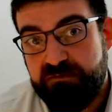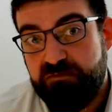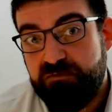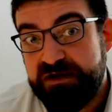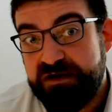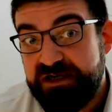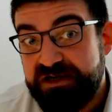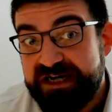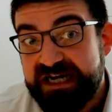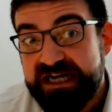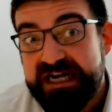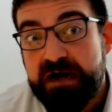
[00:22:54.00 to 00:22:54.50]

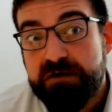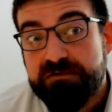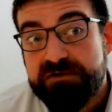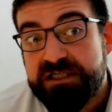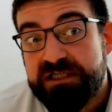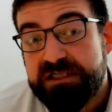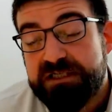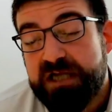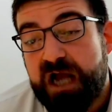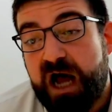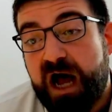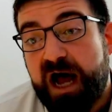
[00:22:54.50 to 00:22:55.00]
When you get
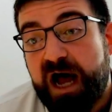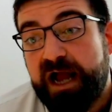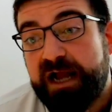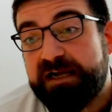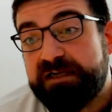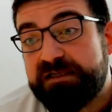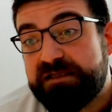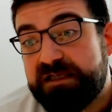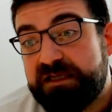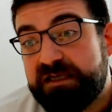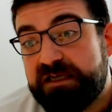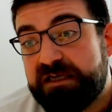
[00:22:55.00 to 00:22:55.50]

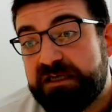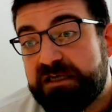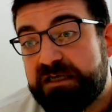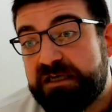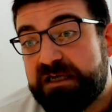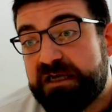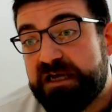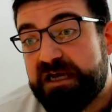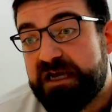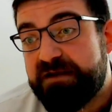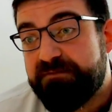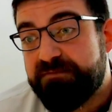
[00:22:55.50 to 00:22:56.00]
outside
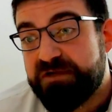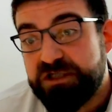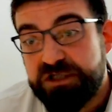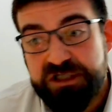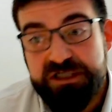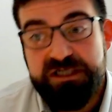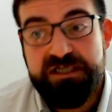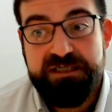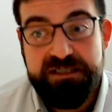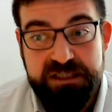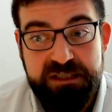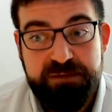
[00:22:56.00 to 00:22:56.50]
the
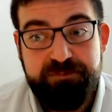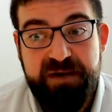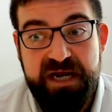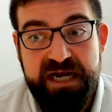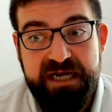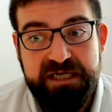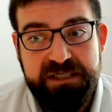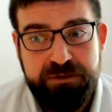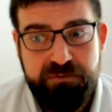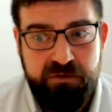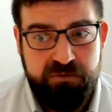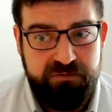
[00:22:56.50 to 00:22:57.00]
imaging
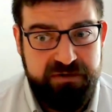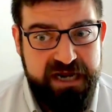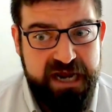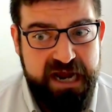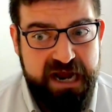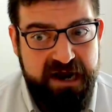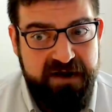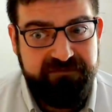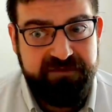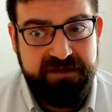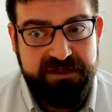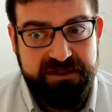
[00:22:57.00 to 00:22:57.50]
space where we
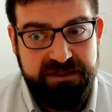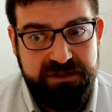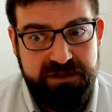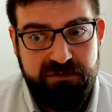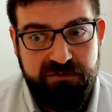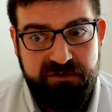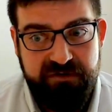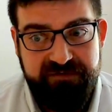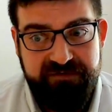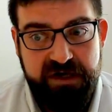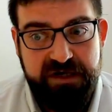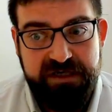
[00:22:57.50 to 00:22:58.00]
have this
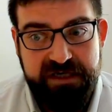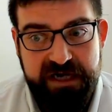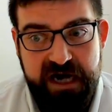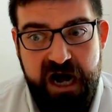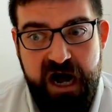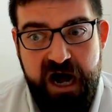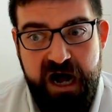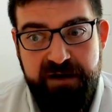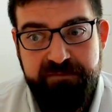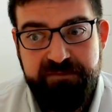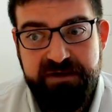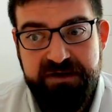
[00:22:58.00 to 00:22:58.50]
sort of
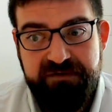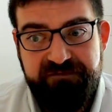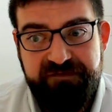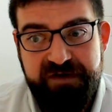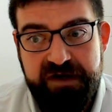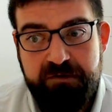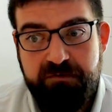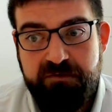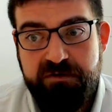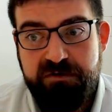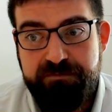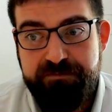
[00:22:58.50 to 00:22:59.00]
uncommon
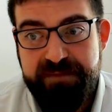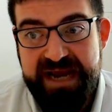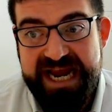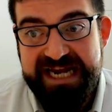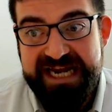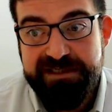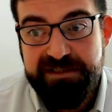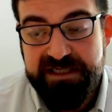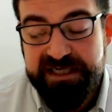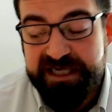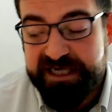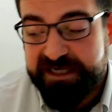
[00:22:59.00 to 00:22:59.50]
federal
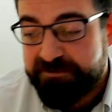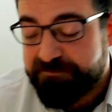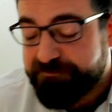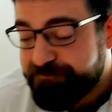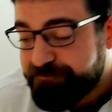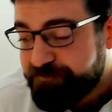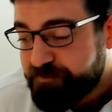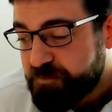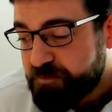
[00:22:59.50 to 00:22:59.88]
mandate,